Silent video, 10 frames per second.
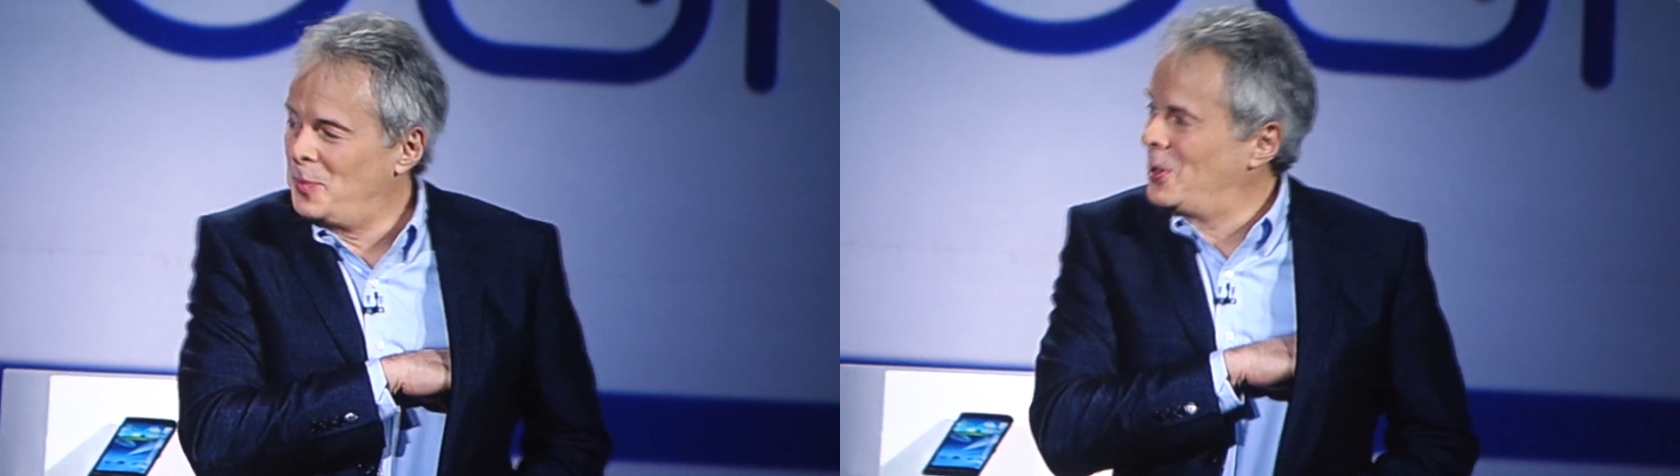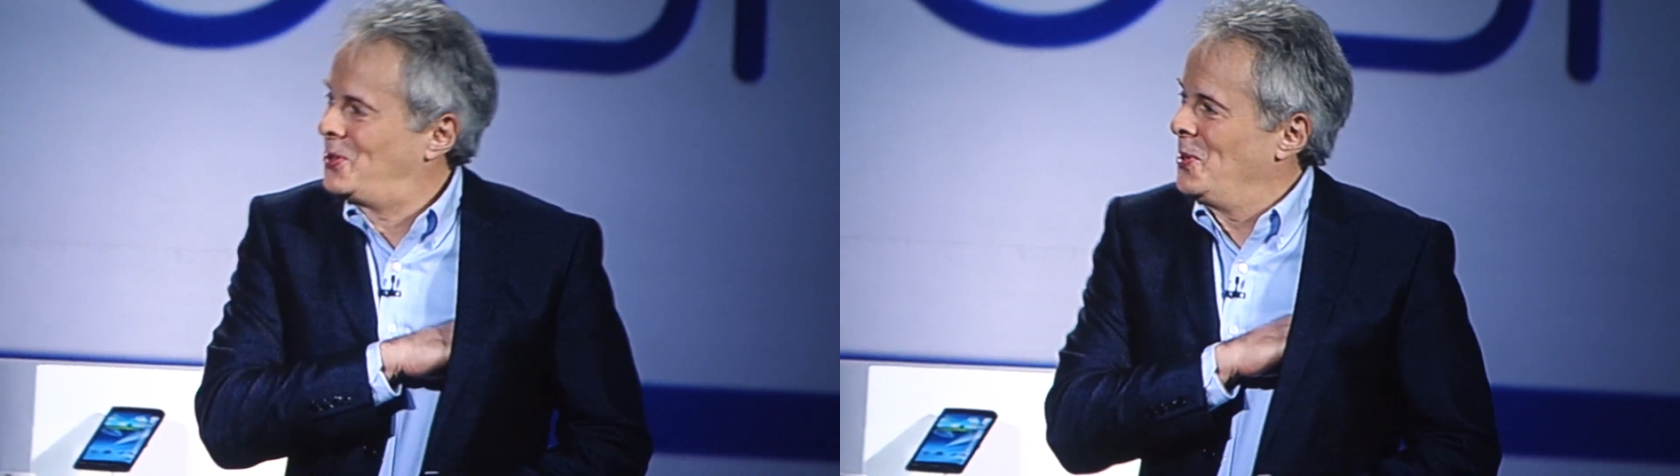
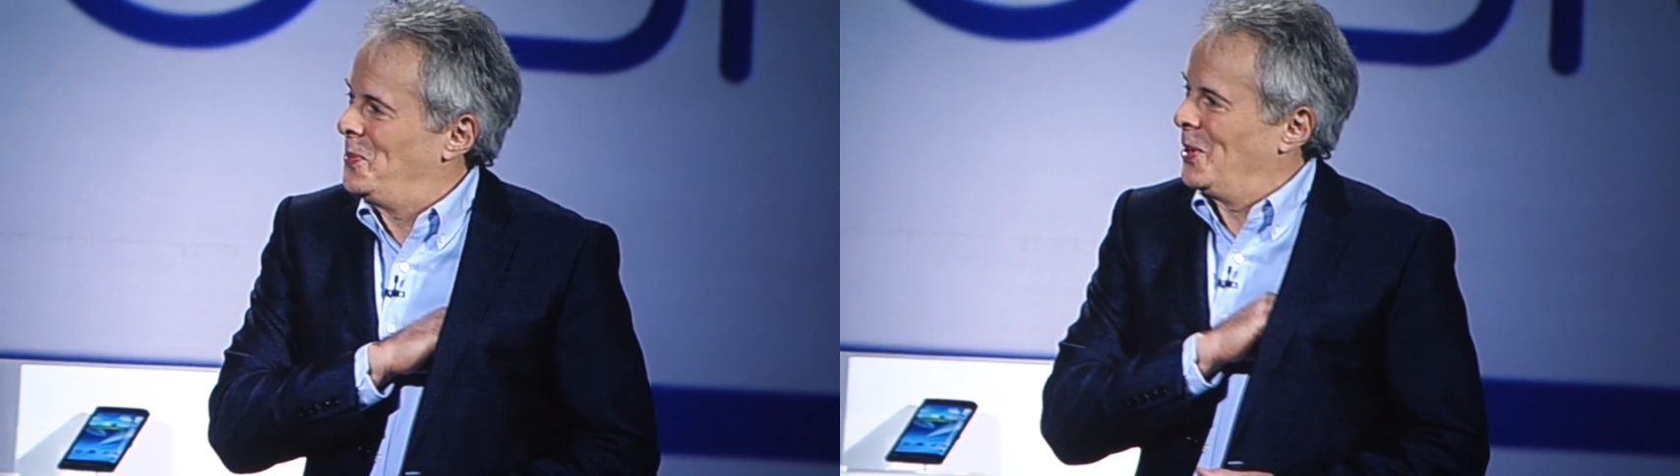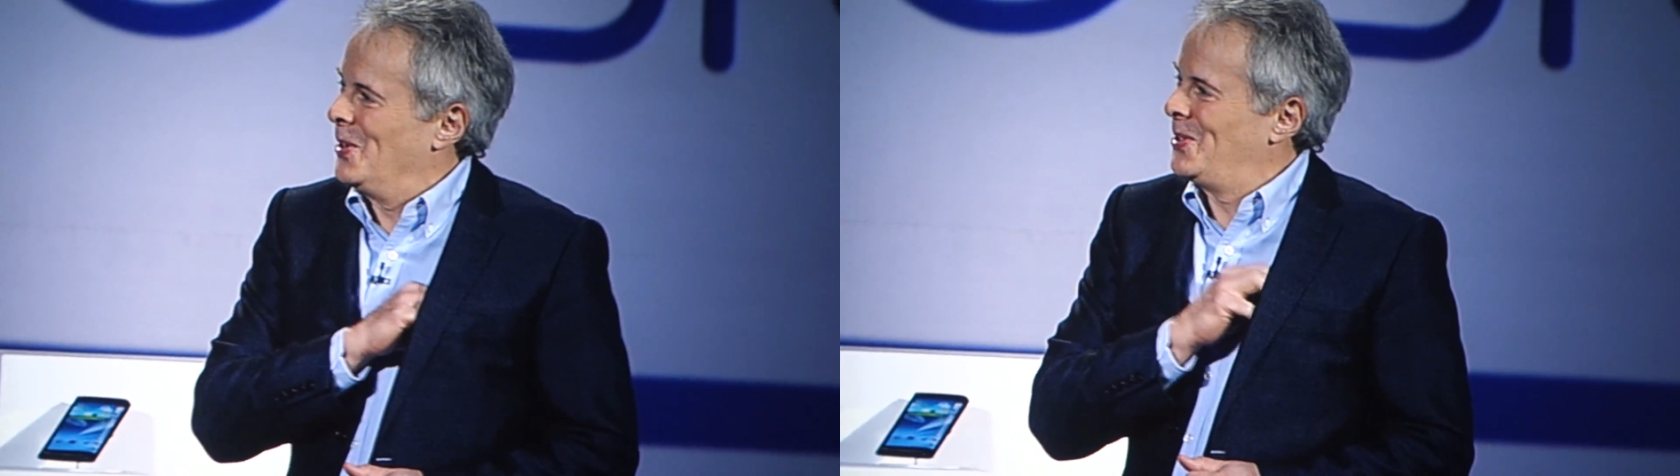
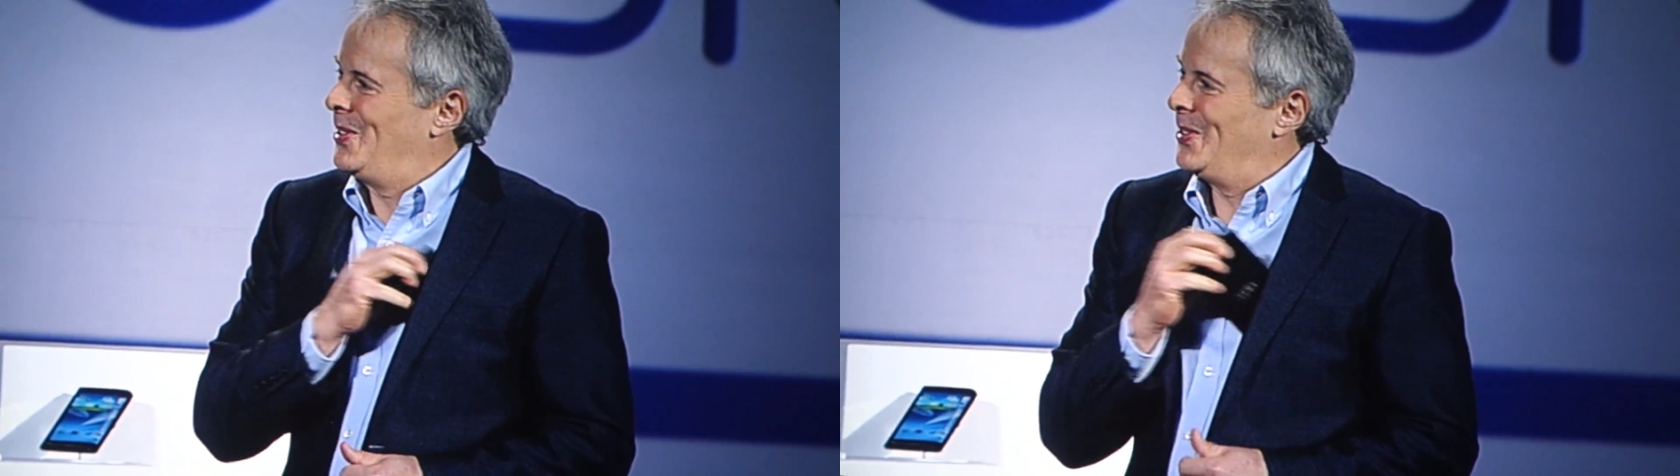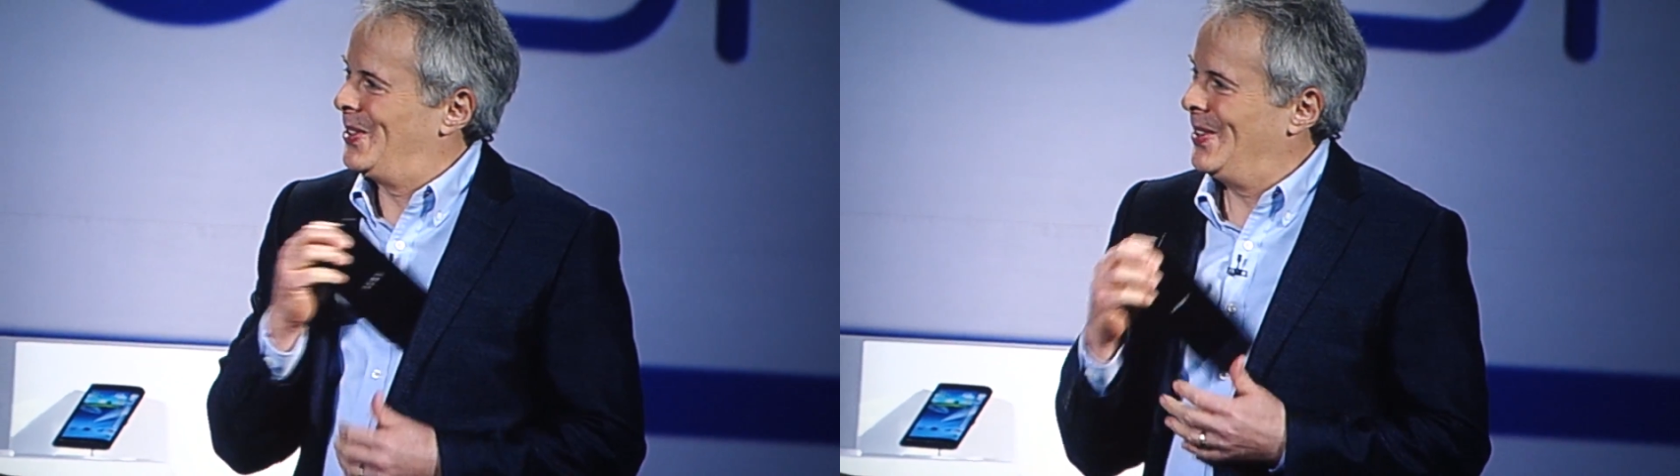something else
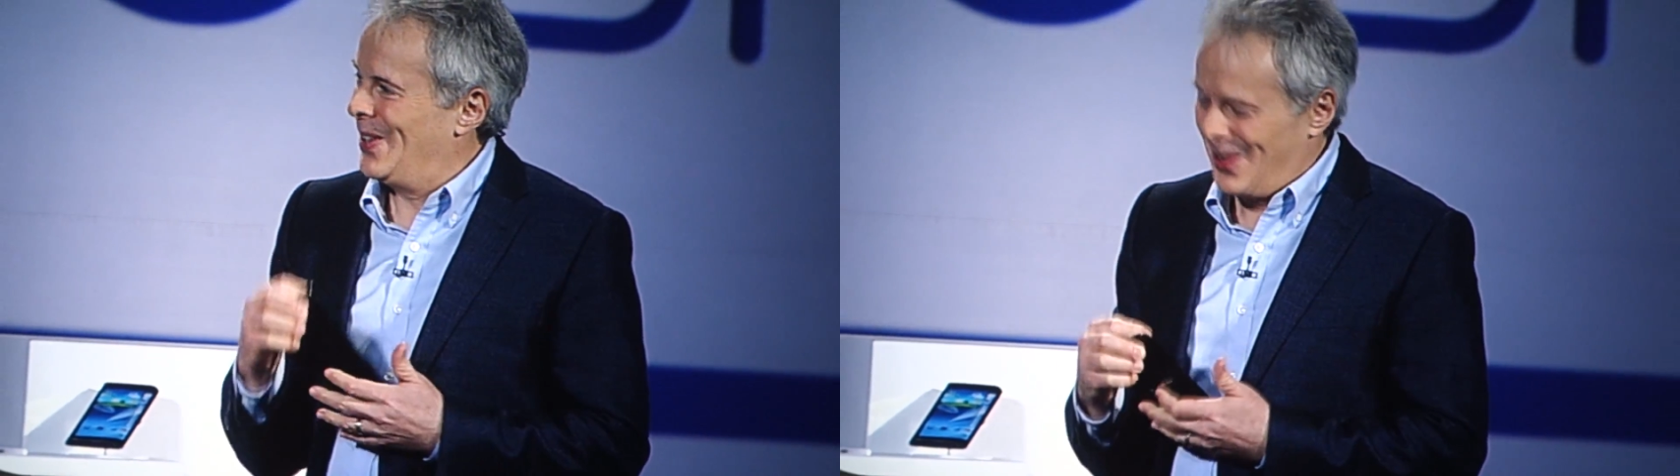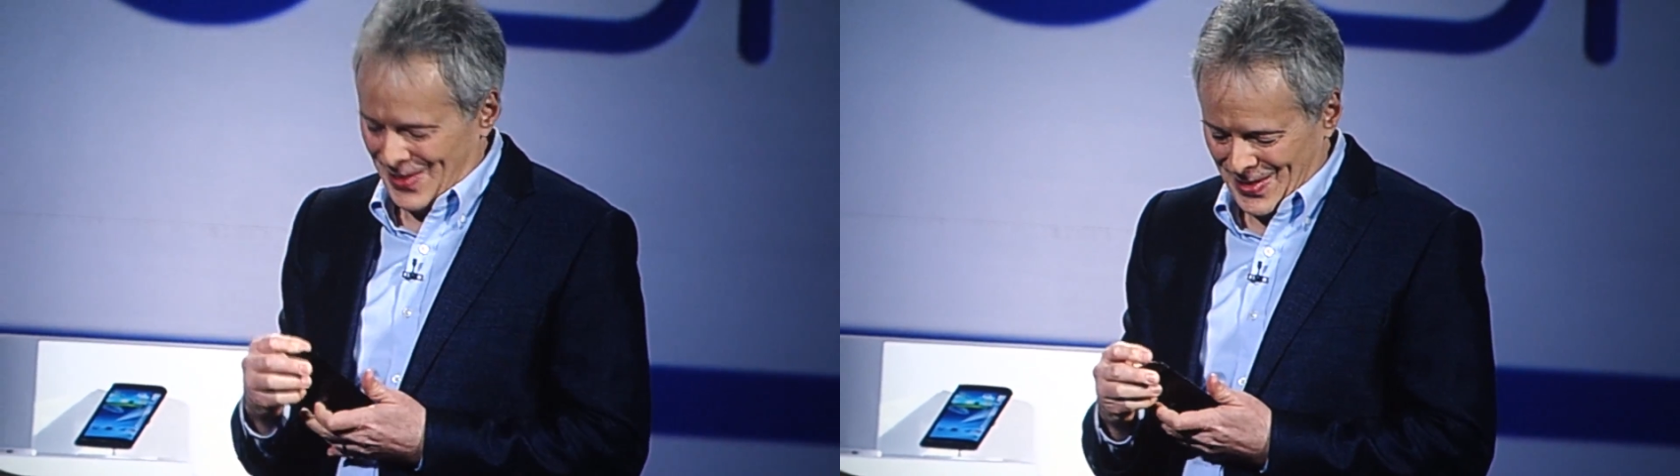here today.
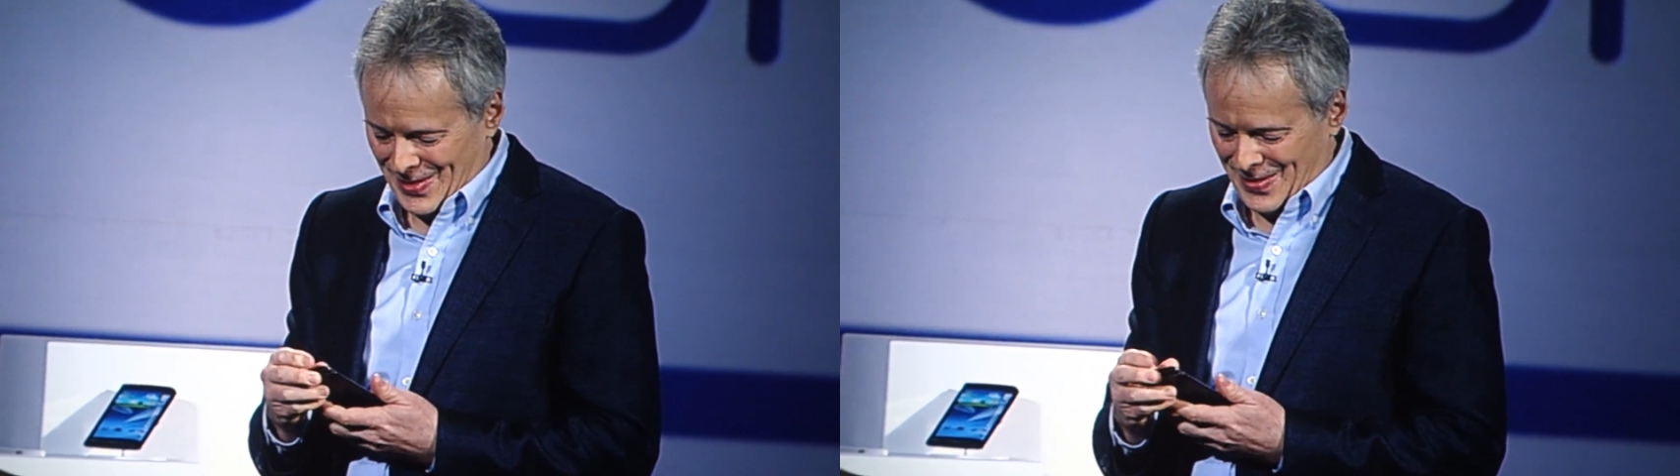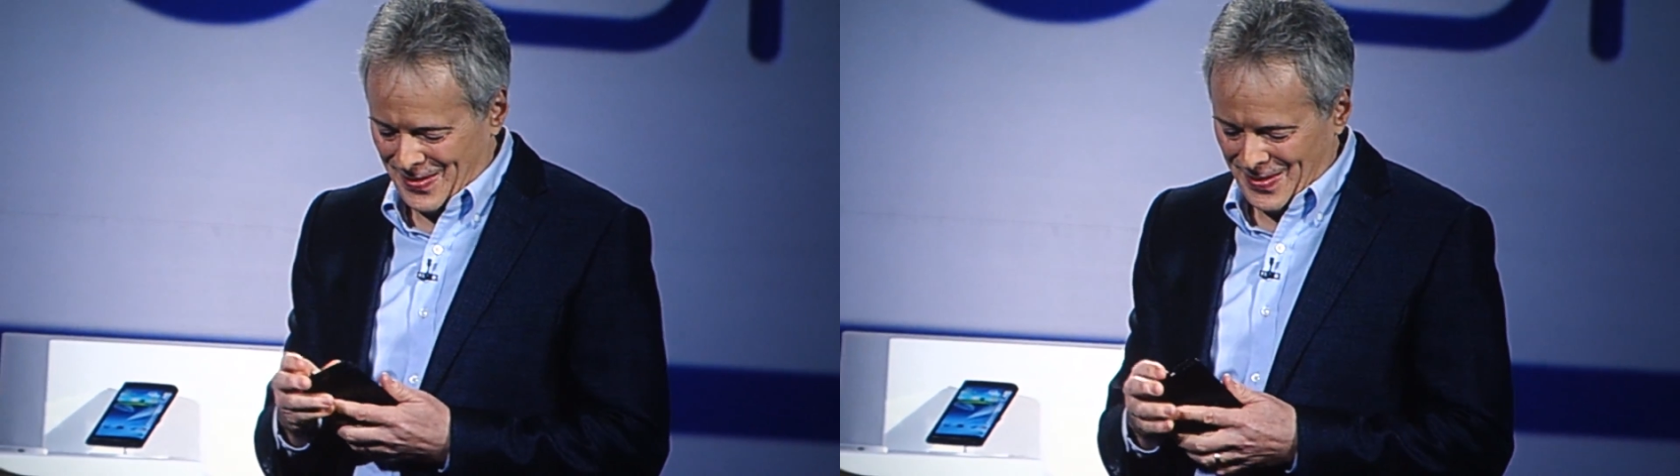
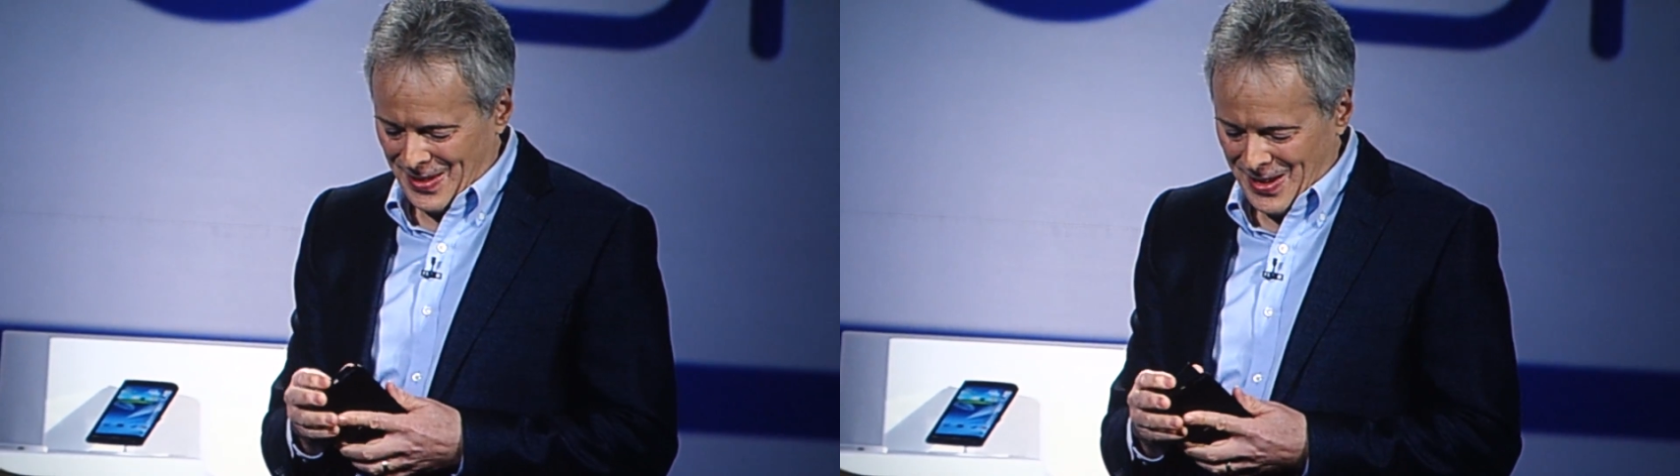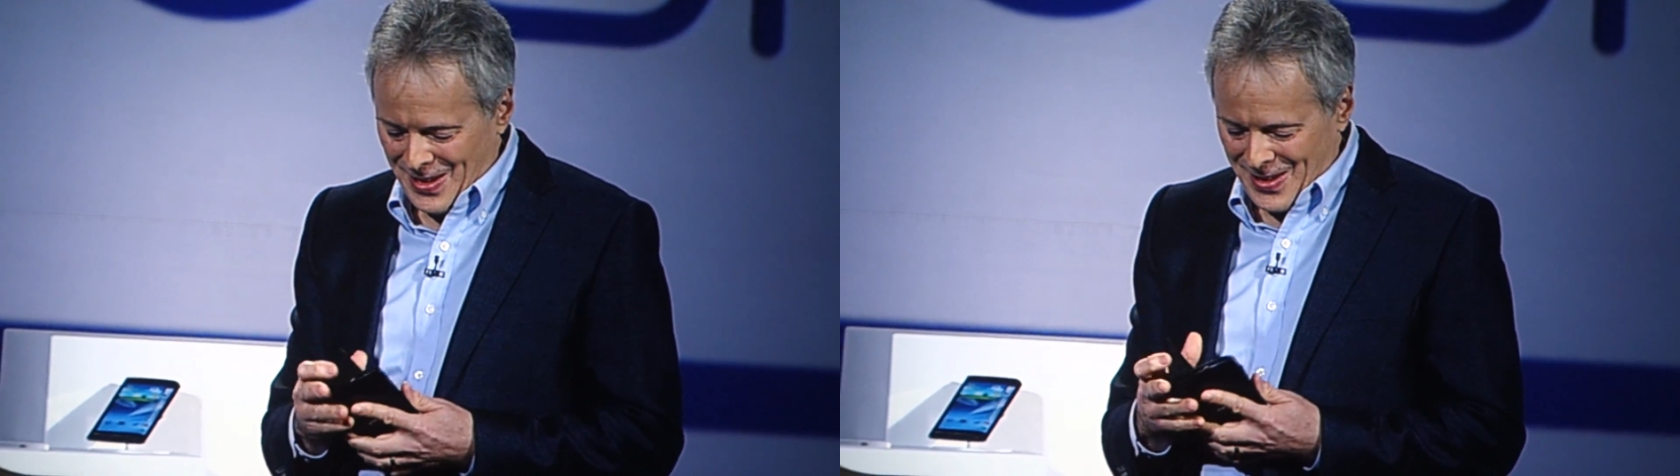One
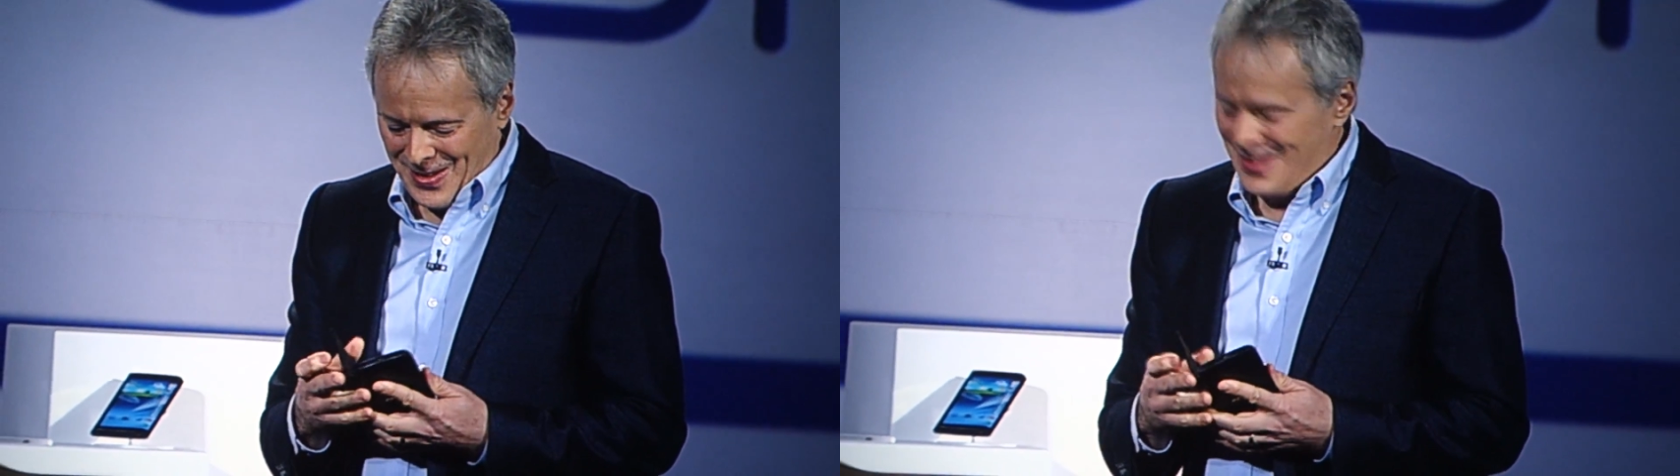more thing.